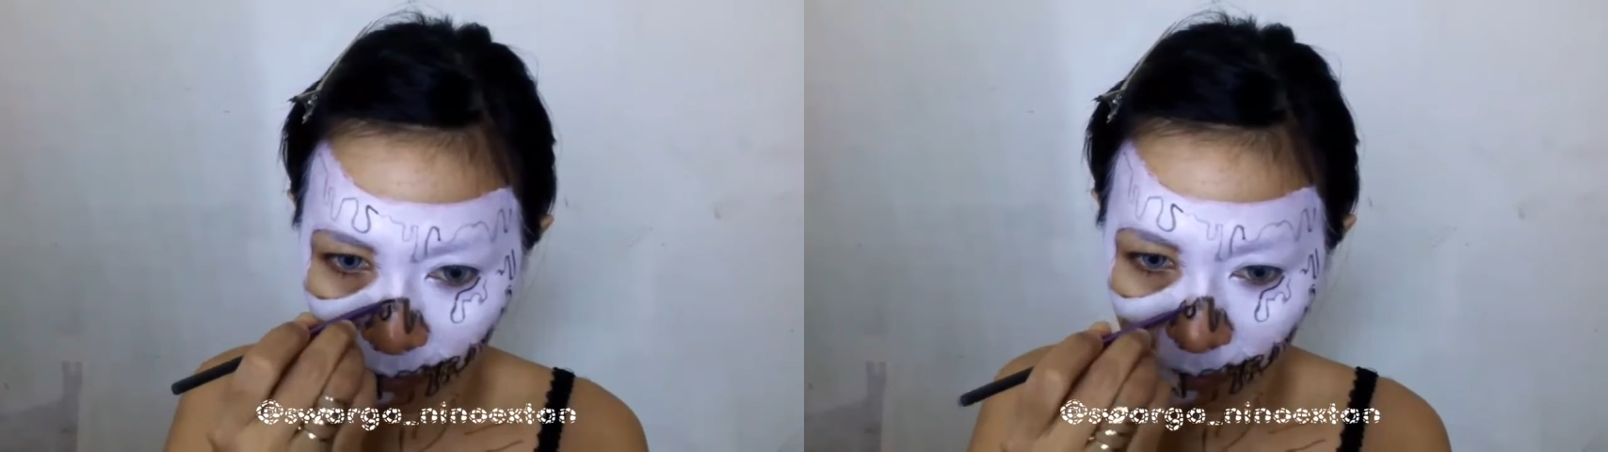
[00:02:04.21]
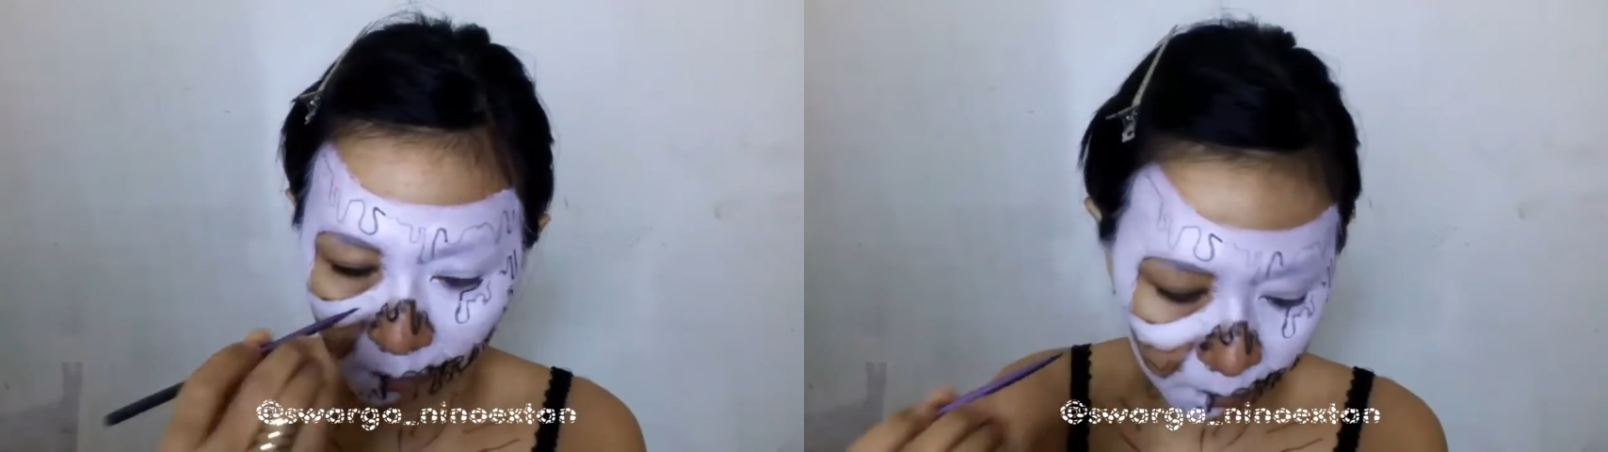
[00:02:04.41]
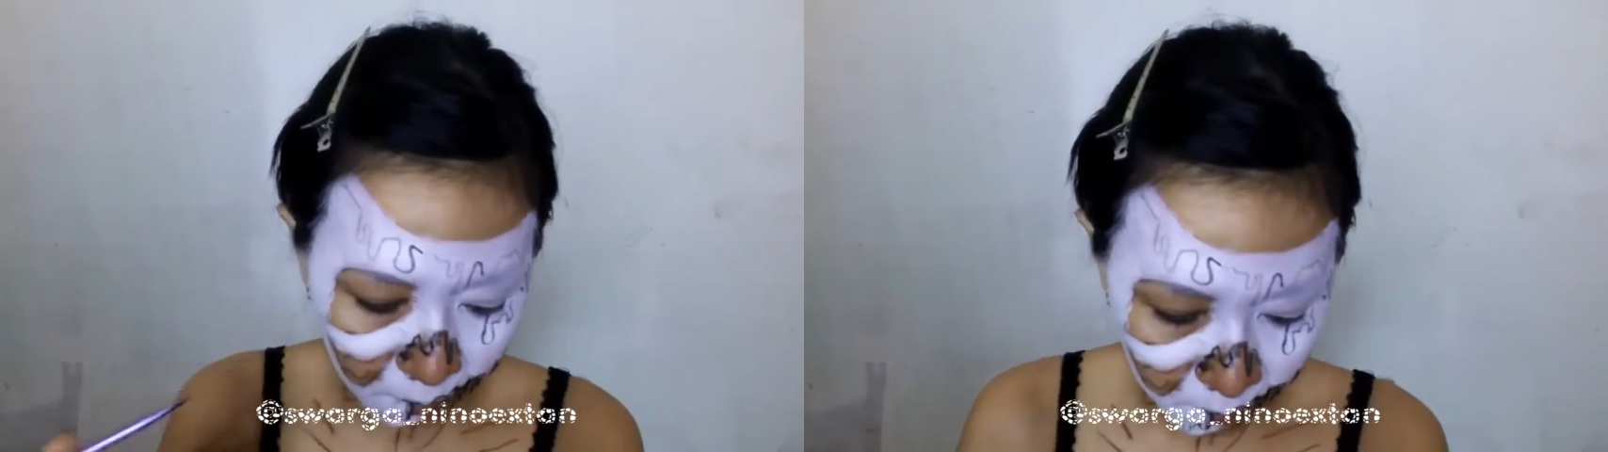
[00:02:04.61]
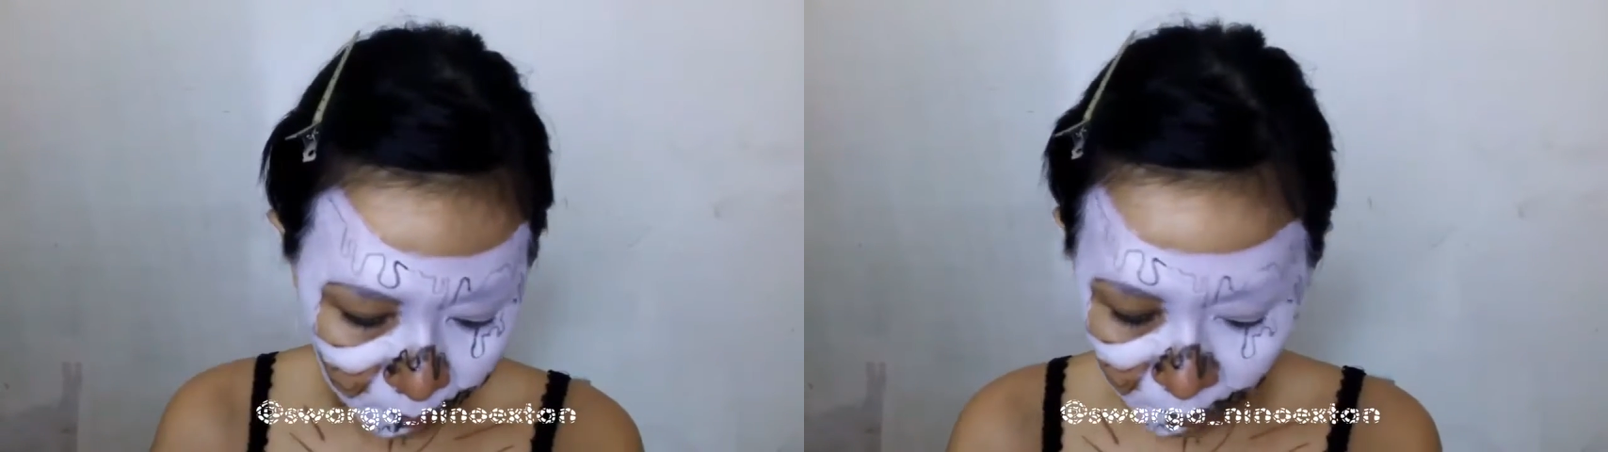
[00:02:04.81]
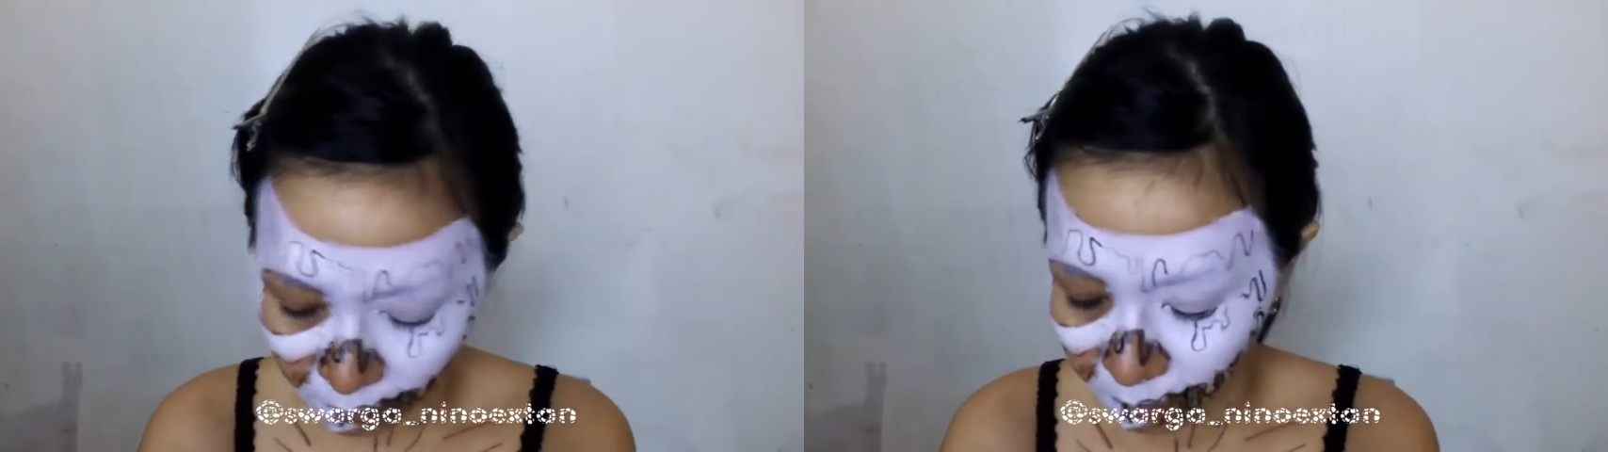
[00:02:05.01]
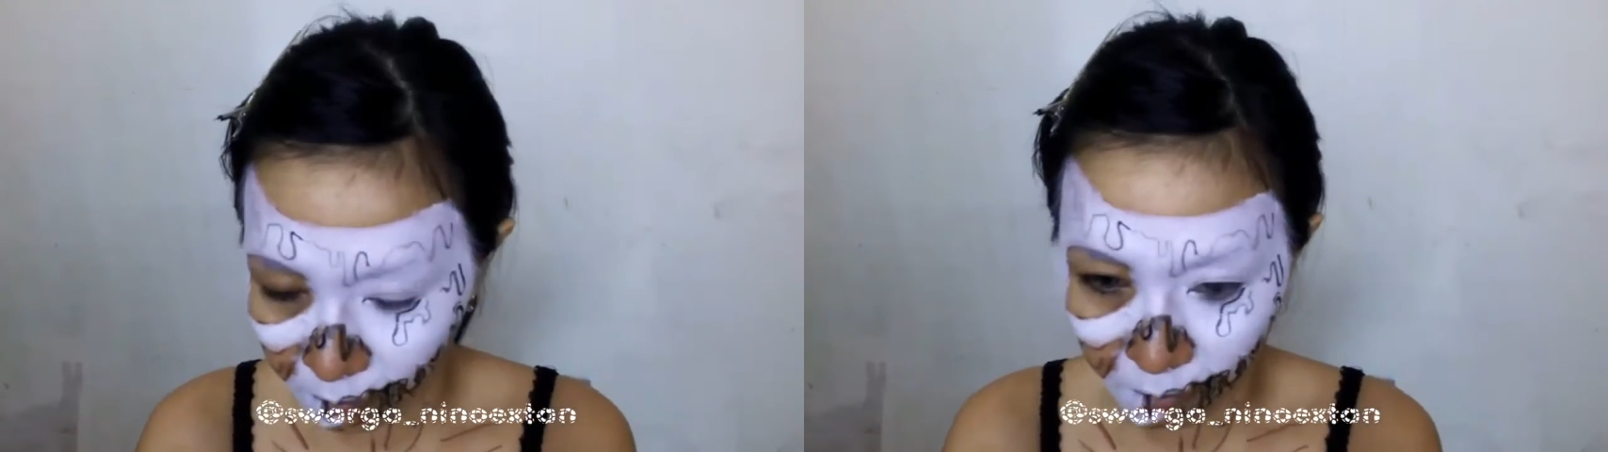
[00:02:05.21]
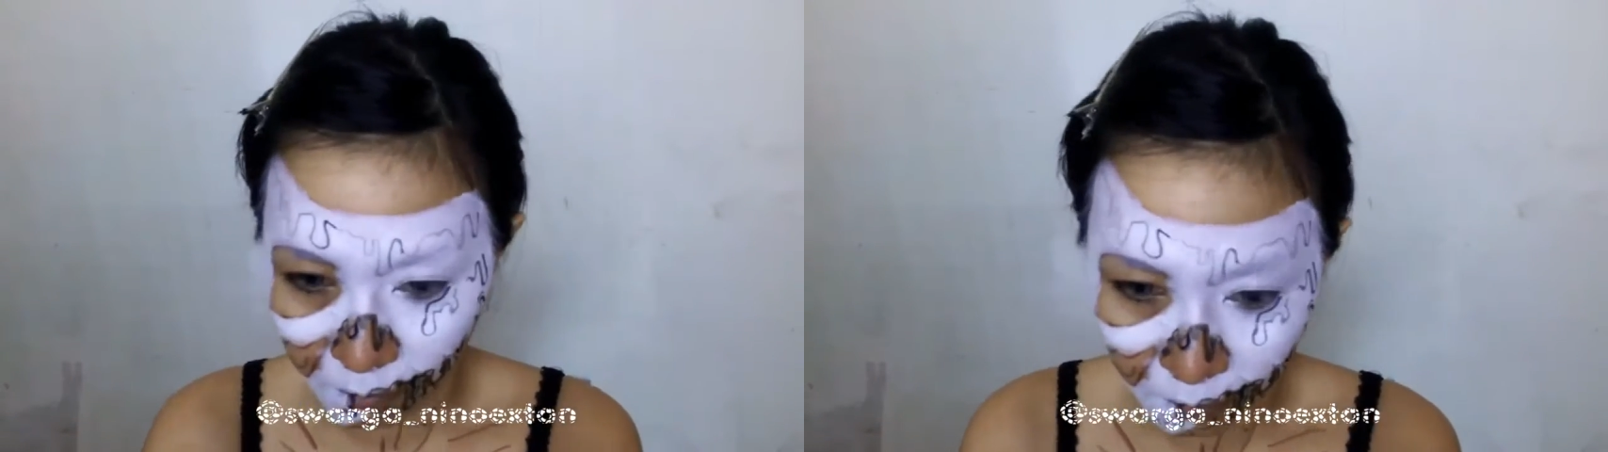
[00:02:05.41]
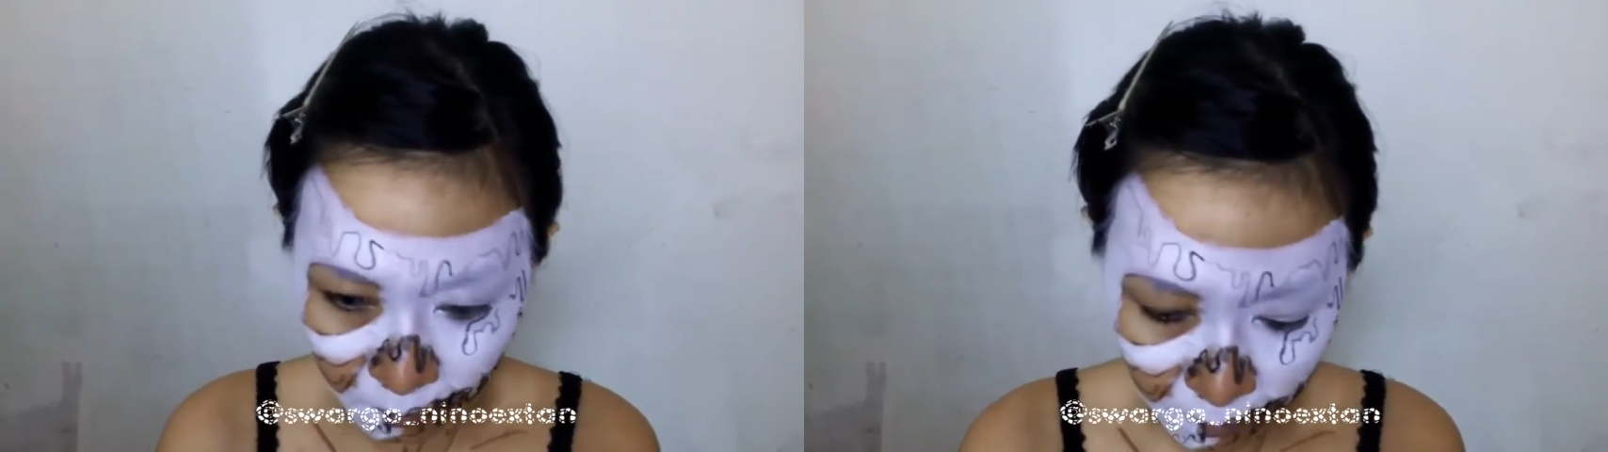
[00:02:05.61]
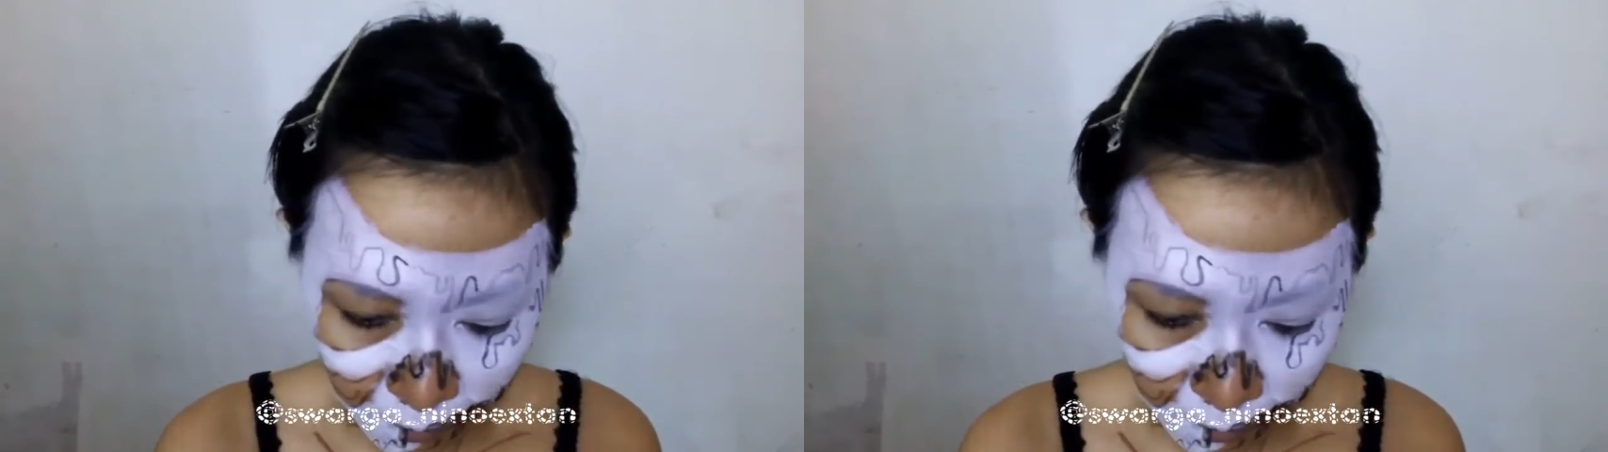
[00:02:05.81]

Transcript: is water activated,